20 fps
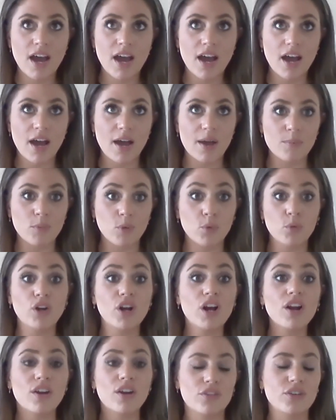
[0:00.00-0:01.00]
or
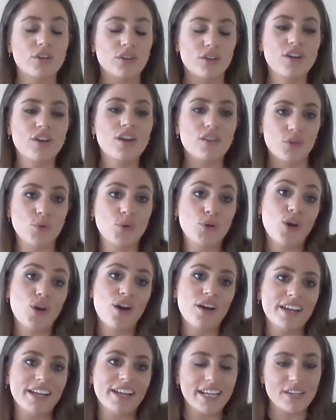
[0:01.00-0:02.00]
your
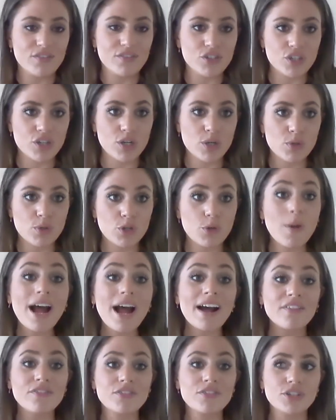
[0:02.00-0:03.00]
client gives you, you
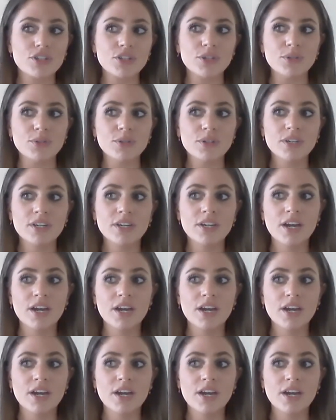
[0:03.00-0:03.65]
have to